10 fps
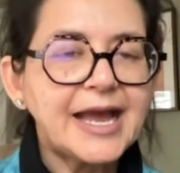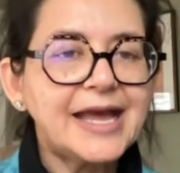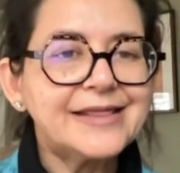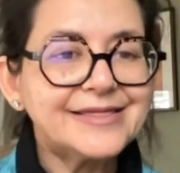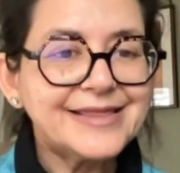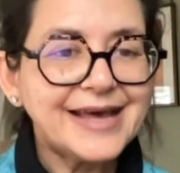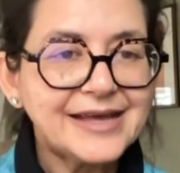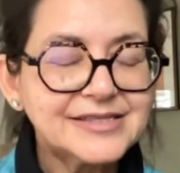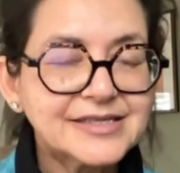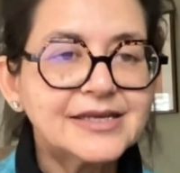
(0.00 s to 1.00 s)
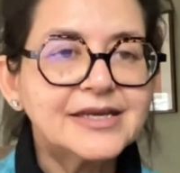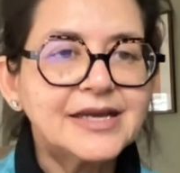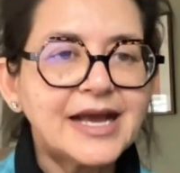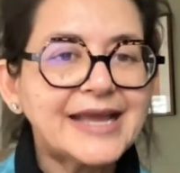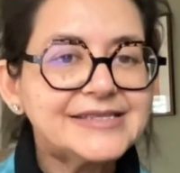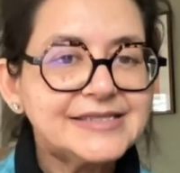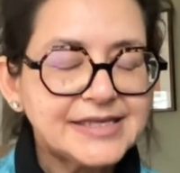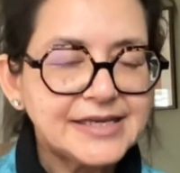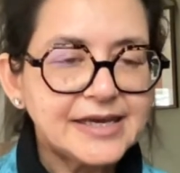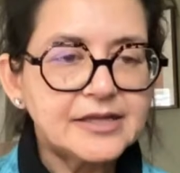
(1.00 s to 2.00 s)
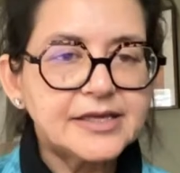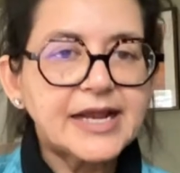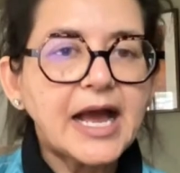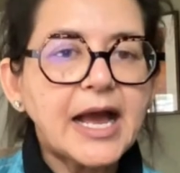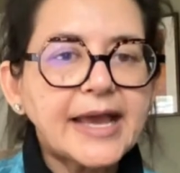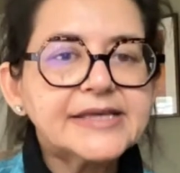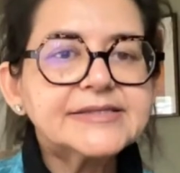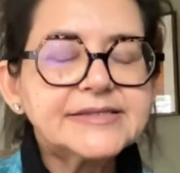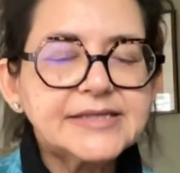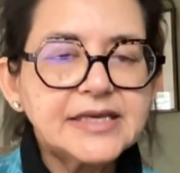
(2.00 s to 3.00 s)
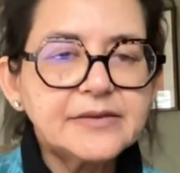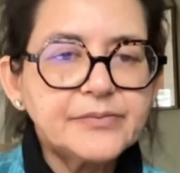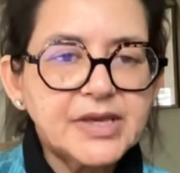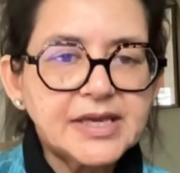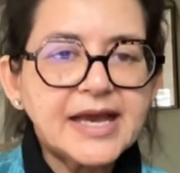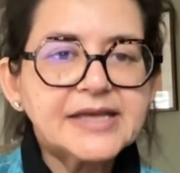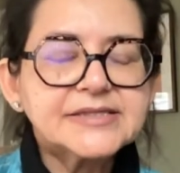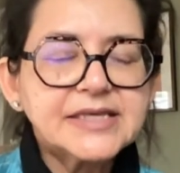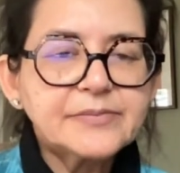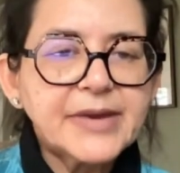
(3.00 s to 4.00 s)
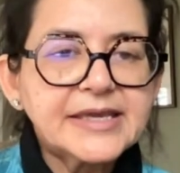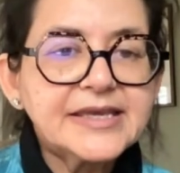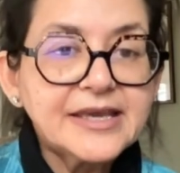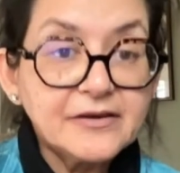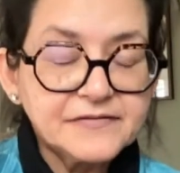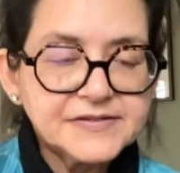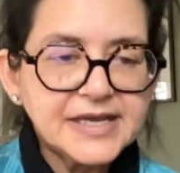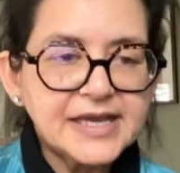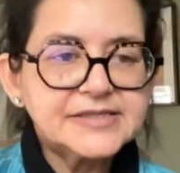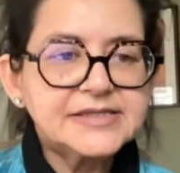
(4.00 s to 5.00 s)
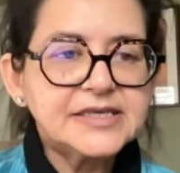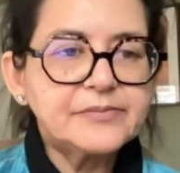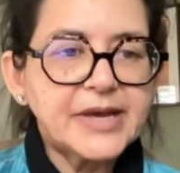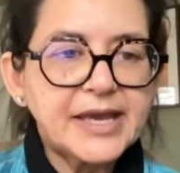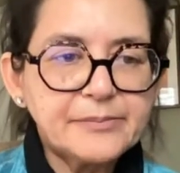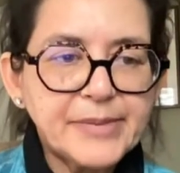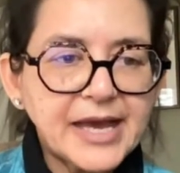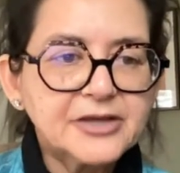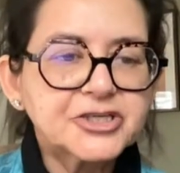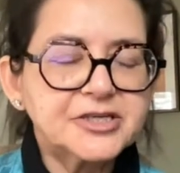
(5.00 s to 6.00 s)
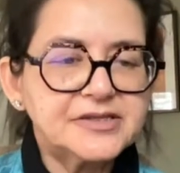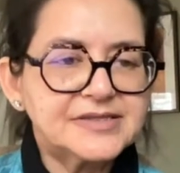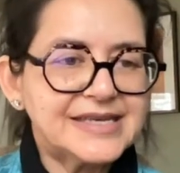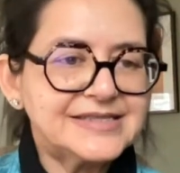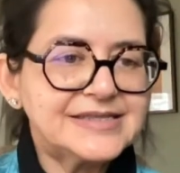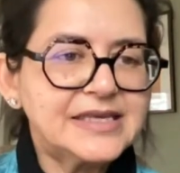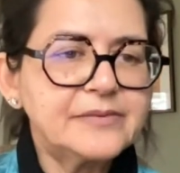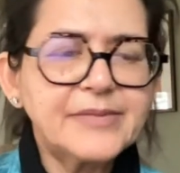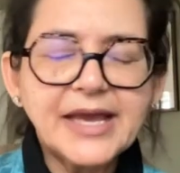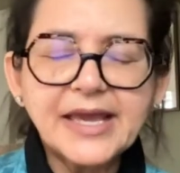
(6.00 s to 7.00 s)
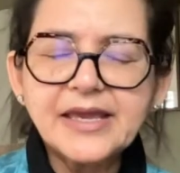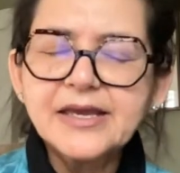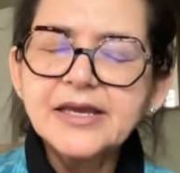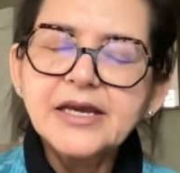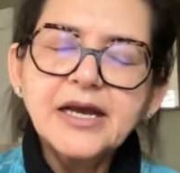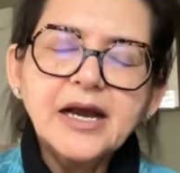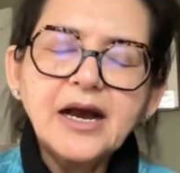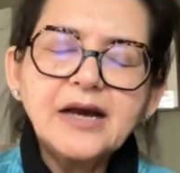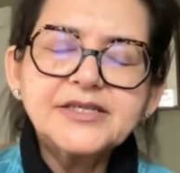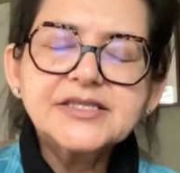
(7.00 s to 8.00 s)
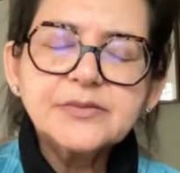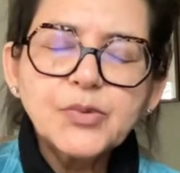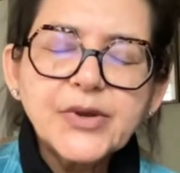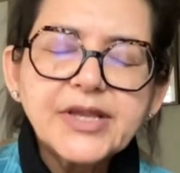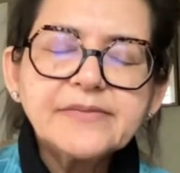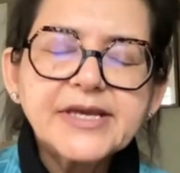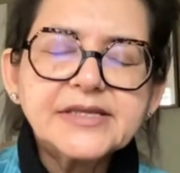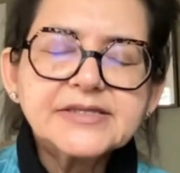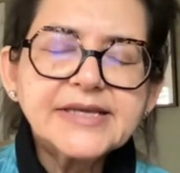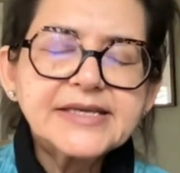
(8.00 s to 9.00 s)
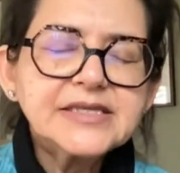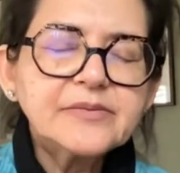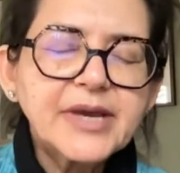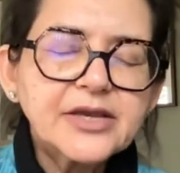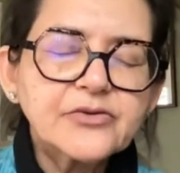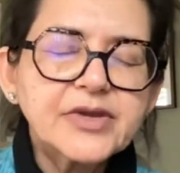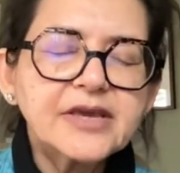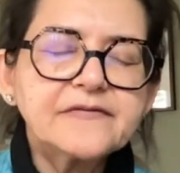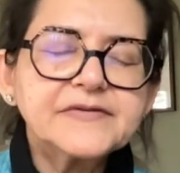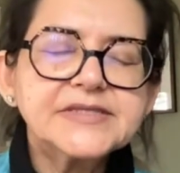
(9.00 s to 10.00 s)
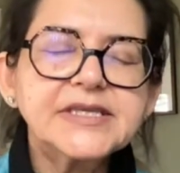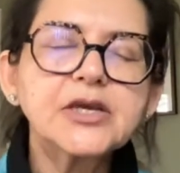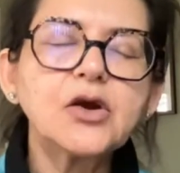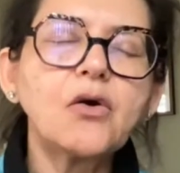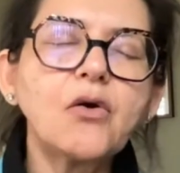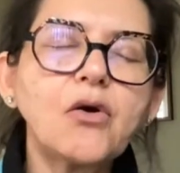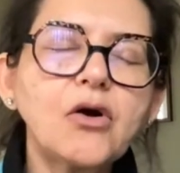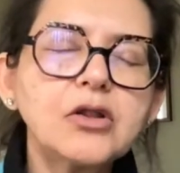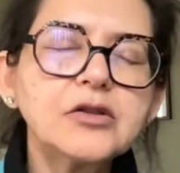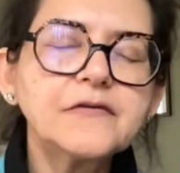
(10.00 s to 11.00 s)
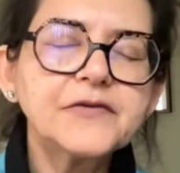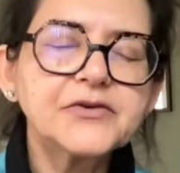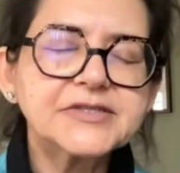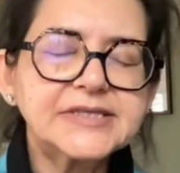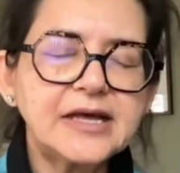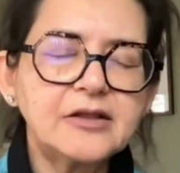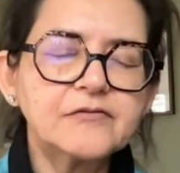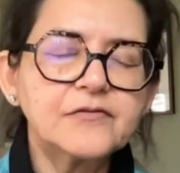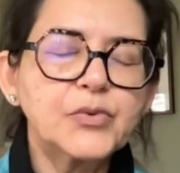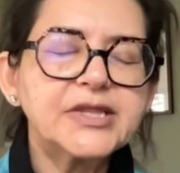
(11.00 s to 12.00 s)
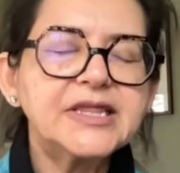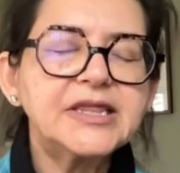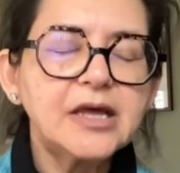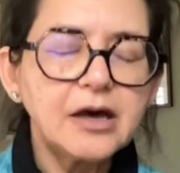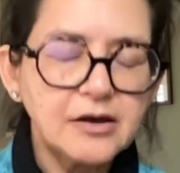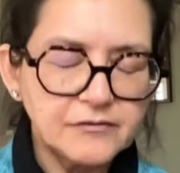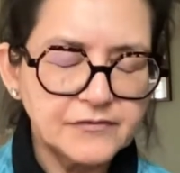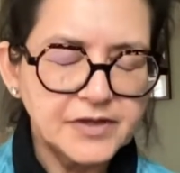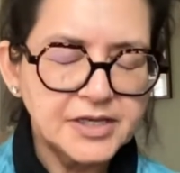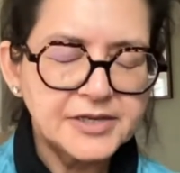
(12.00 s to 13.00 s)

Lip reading: and that idea that I see me, I see my gifts, I see my passions, I see my disappointments, I see my grief, seeing all of yourself with love.